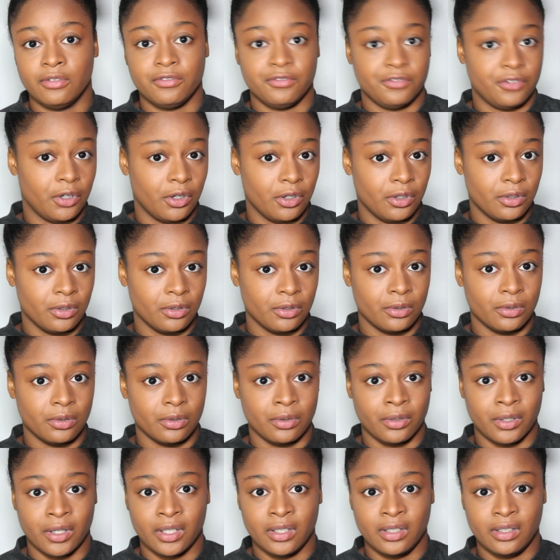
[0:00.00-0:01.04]
fall
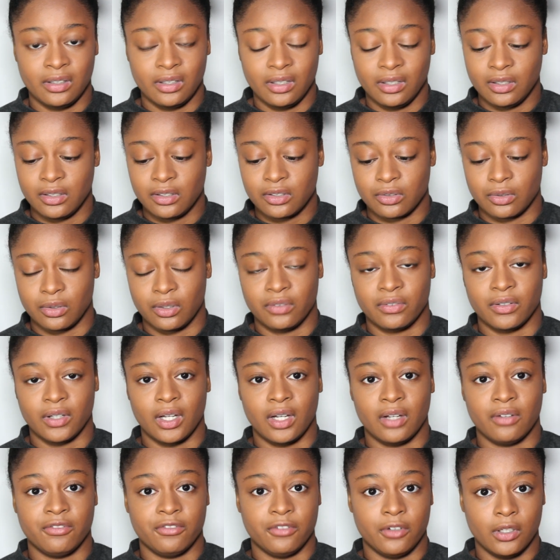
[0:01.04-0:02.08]
or anything. So if I
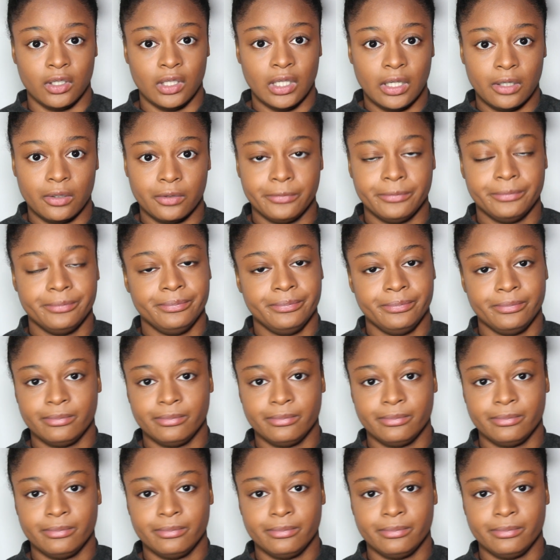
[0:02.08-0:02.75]
have fallout,